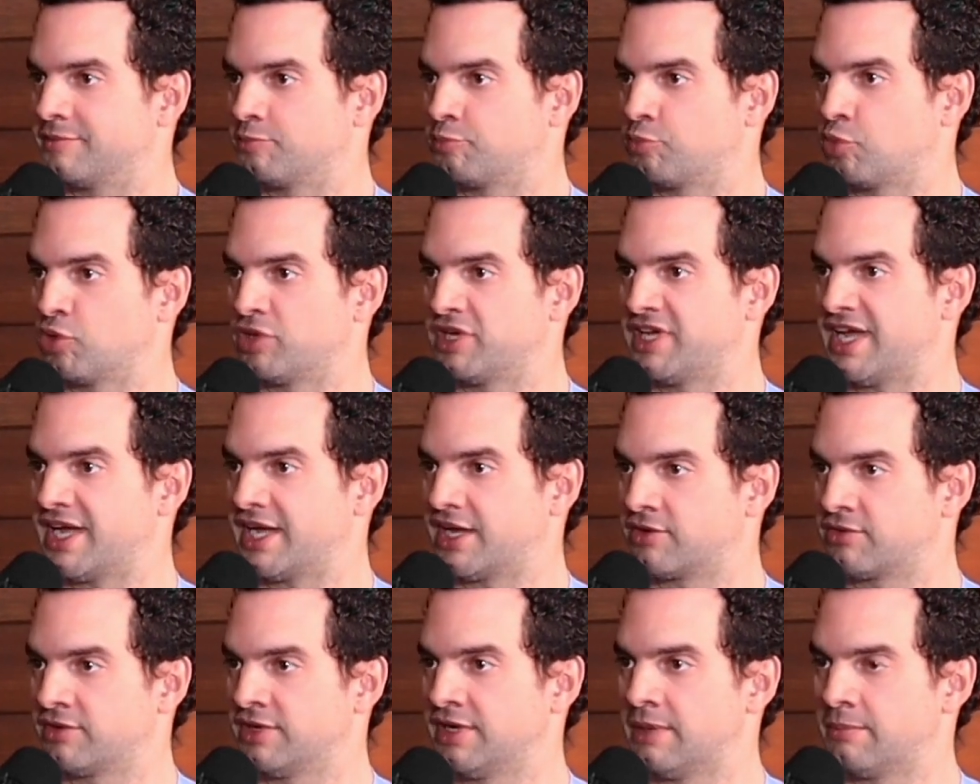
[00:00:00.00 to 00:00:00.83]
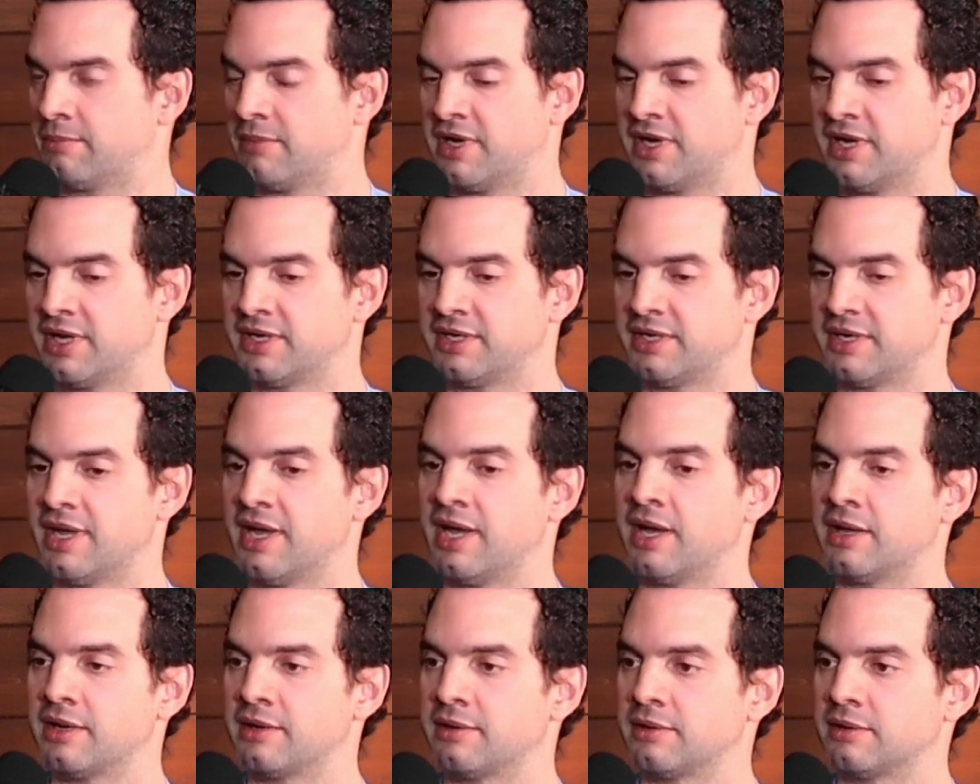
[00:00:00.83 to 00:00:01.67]
polyacrylamide
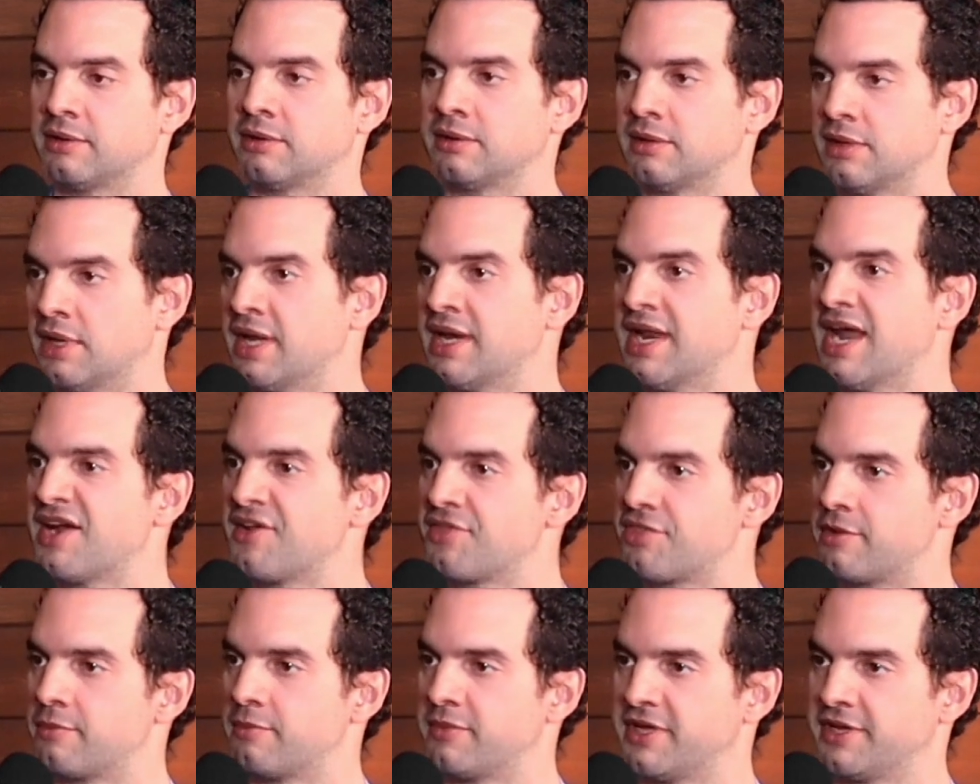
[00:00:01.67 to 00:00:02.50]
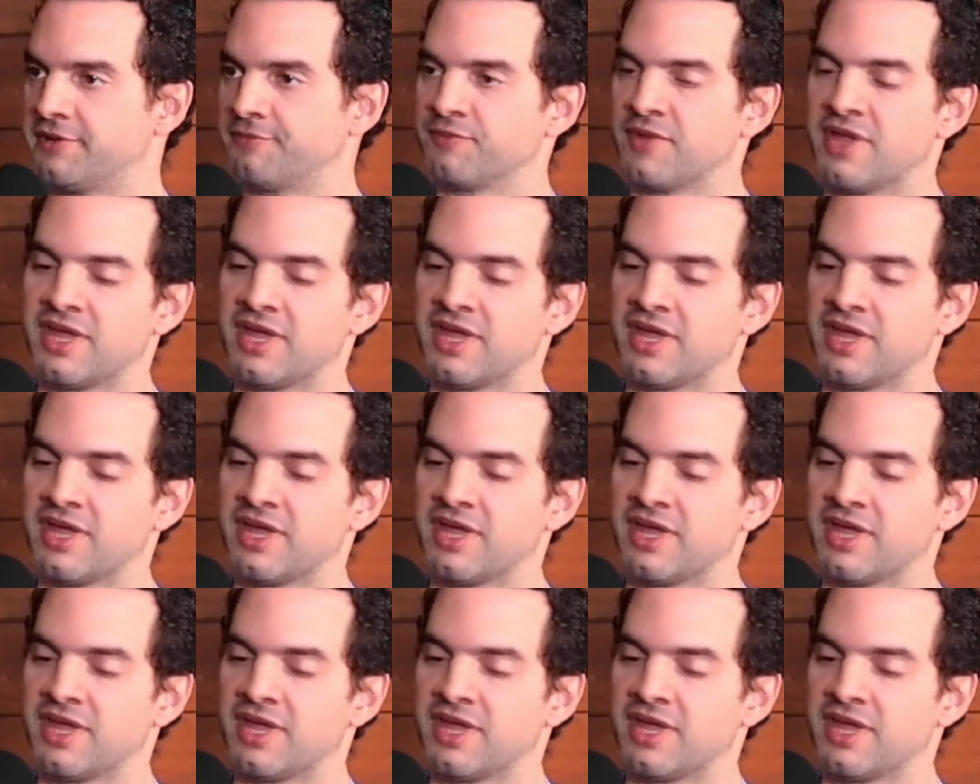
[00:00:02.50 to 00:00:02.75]
and artemis.